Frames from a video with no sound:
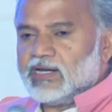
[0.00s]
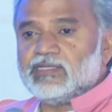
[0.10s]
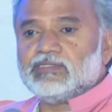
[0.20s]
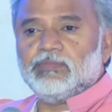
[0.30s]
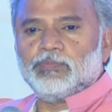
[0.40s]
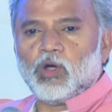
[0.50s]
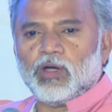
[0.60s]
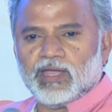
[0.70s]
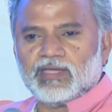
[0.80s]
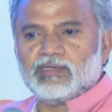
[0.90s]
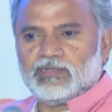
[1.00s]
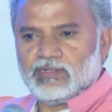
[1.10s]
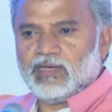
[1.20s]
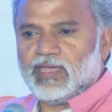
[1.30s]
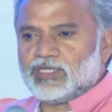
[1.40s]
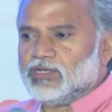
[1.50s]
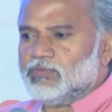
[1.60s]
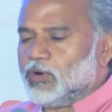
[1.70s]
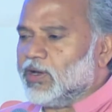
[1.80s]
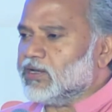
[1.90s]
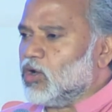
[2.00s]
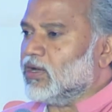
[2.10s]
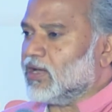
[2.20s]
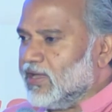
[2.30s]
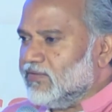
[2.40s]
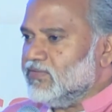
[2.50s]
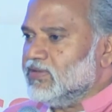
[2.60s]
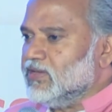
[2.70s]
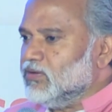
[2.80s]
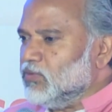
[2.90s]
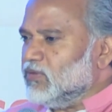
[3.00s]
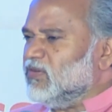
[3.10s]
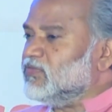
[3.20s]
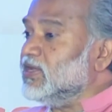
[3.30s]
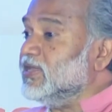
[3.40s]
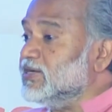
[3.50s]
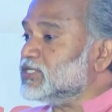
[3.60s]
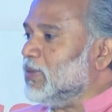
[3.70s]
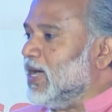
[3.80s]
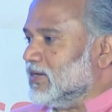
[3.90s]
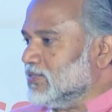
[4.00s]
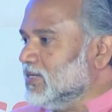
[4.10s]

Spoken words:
as a product nation, product conclave, about 15 years back.